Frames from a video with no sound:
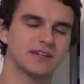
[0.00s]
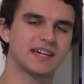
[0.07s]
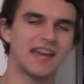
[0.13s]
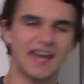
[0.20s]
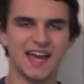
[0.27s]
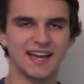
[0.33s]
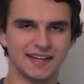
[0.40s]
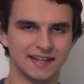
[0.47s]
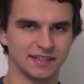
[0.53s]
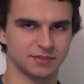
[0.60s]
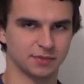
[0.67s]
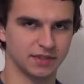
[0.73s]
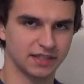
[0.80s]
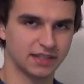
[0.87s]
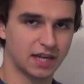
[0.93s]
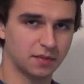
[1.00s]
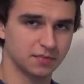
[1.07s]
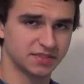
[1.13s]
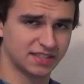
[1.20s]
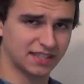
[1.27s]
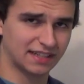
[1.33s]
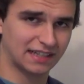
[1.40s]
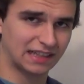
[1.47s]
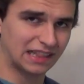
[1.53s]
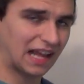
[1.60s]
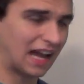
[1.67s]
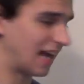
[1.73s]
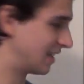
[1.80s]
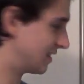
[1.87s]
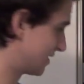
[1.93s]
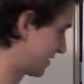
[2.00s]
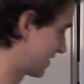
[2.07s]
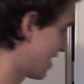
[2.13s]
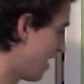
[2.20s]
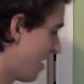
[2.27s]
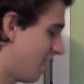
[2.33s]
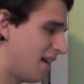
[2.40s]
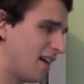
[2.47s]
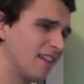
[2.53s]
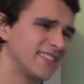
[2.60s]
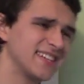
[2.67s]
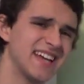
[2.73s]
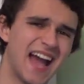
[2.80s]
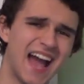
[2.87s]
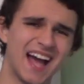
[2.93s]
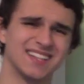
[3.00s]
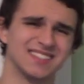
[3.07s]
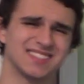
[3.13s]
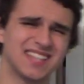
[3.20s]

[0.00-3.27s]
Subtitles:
kings when it comes to glands are the ants.